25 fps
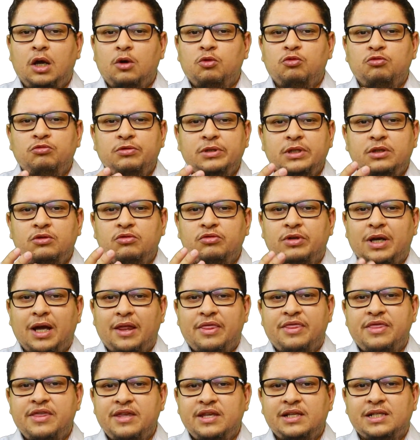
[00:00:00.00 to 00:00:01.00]
we'll look
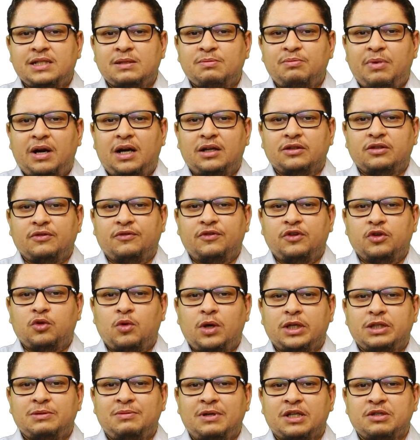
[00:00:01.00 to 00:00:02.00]
at this part of the
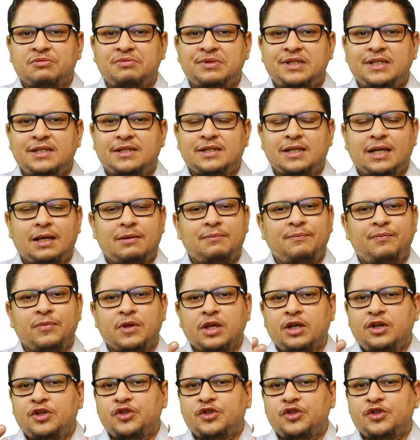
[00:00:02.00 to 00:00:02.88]
quality management system,